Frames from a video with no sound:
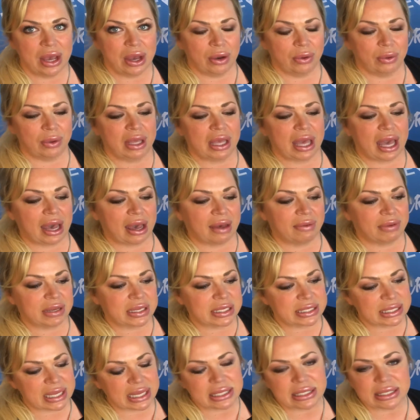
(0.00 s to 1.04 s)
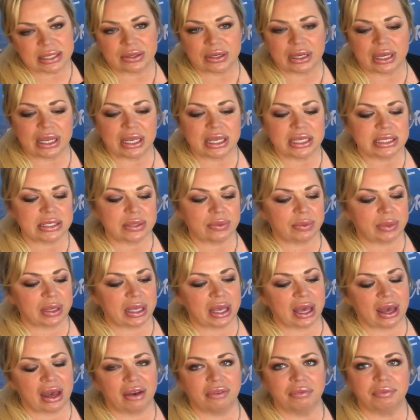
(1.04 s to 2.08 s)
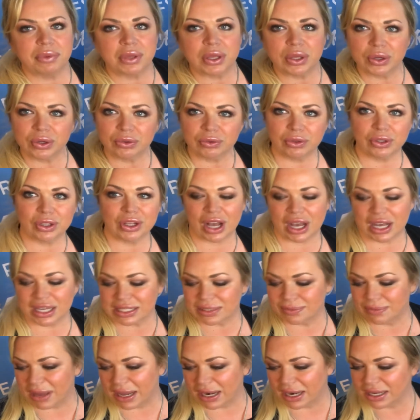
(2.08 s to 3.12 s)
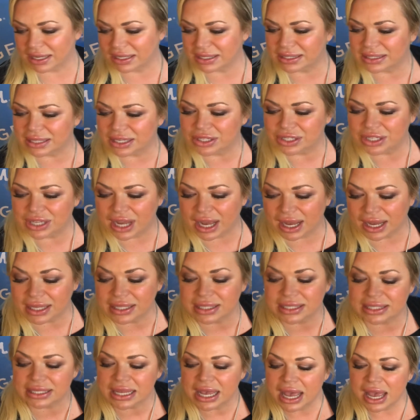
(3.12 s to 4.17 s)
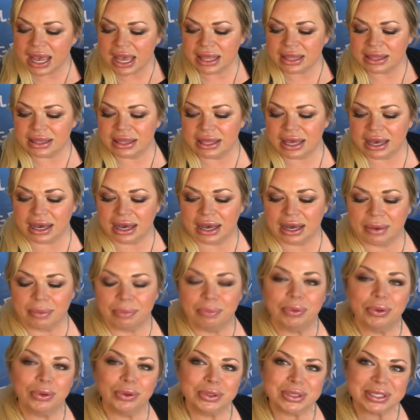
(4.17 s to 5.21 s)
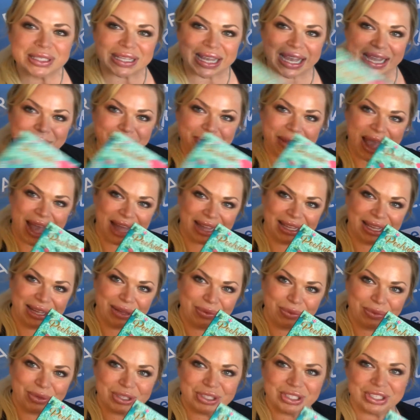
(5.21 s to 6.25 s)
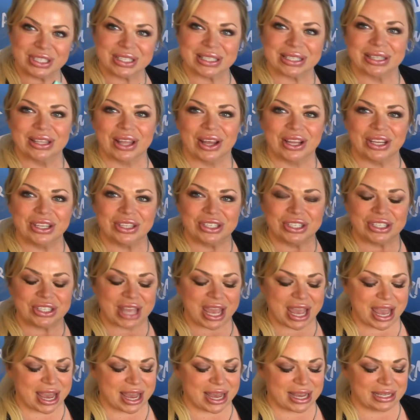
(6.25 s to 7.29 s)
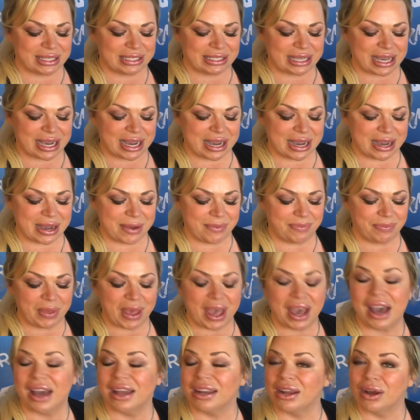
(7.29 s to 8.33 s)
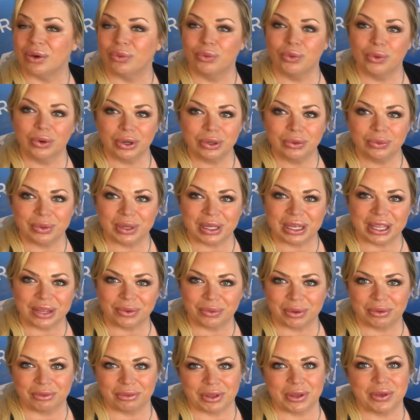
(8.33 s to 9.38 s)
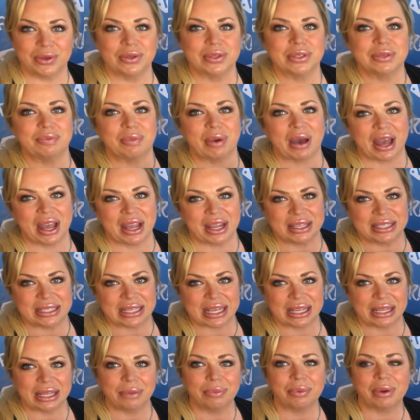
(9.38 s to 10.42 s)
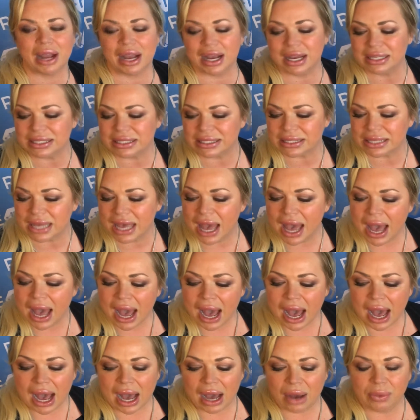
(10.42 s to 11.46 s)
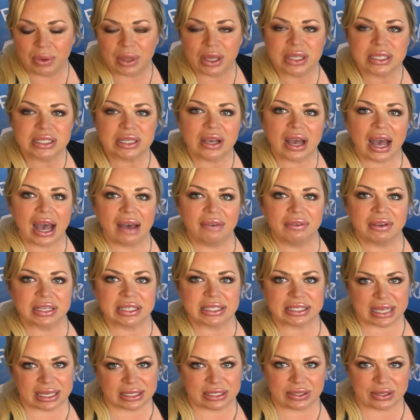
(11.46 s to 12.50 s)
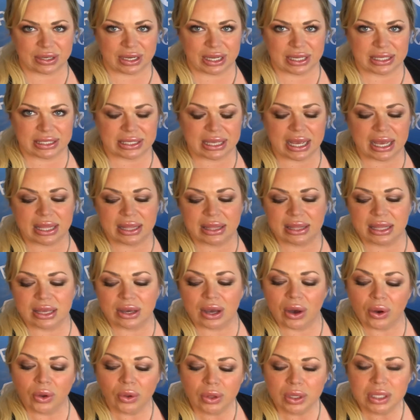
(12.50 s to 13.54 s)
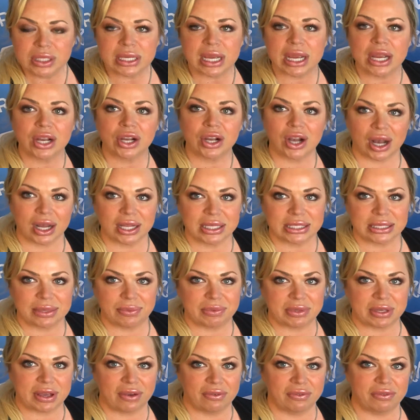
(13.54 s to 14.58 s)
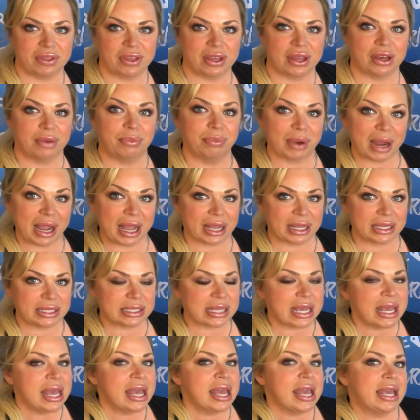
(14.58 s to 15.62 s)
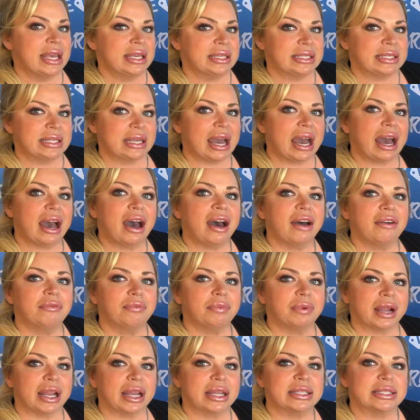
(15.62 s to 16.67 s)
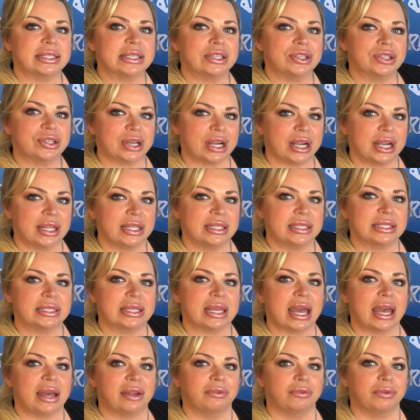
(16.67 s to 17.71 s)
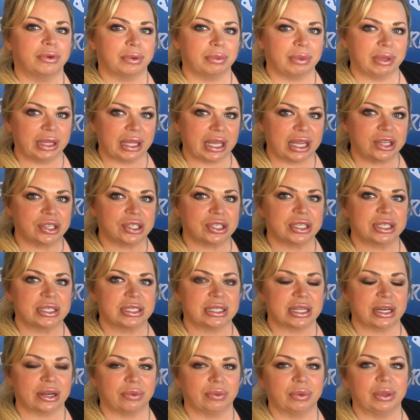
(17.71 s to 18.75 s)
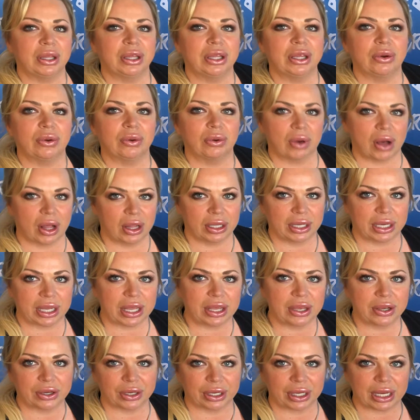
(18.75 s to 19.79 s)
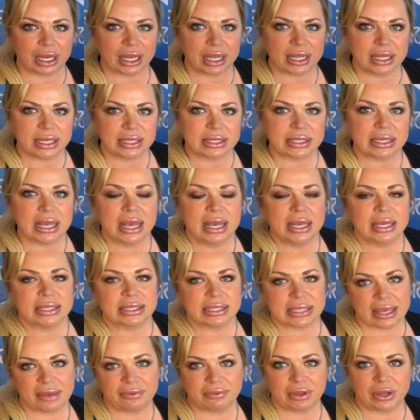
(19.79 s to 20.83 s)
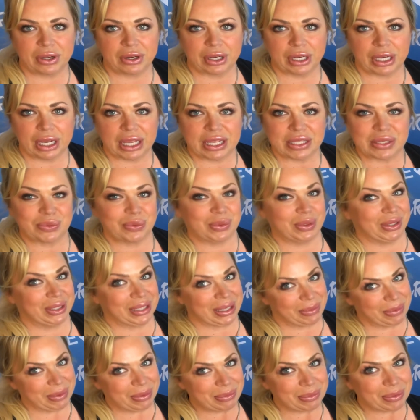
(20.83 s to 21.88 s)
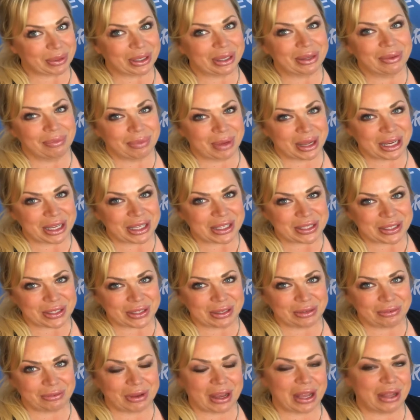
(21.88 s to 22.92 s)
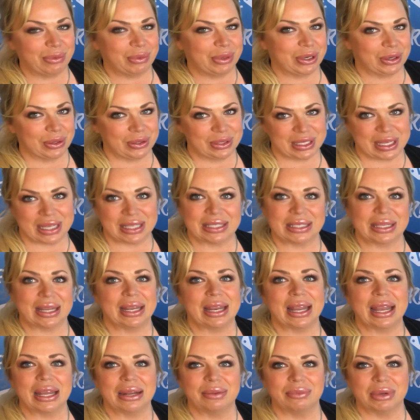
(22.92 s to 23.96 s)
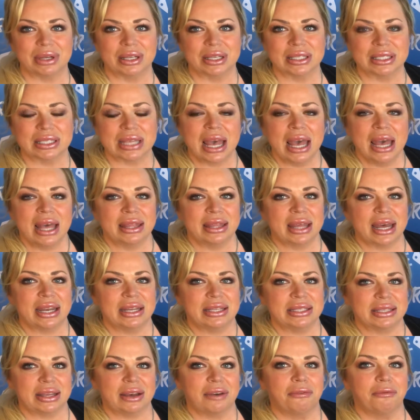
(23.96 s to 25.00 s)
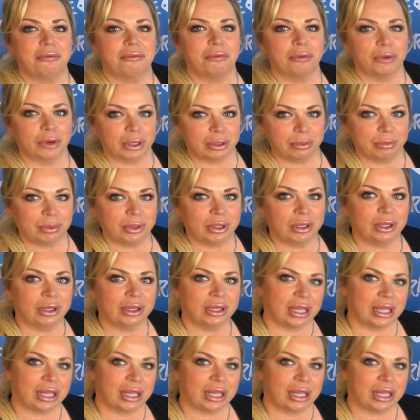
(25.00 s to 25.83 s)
We have accessories, we have beautiful cosmetics such as the Poolside Palette, which just launched and um, had award-winning reviews by Daily Press. Uh, we also have accessories and the whole entire concept of the brand is to have brands and trends and formulations that are really quality ingredients, safe ingredients, we're Leaping Bunny certified, we don't test on animals, that is affordable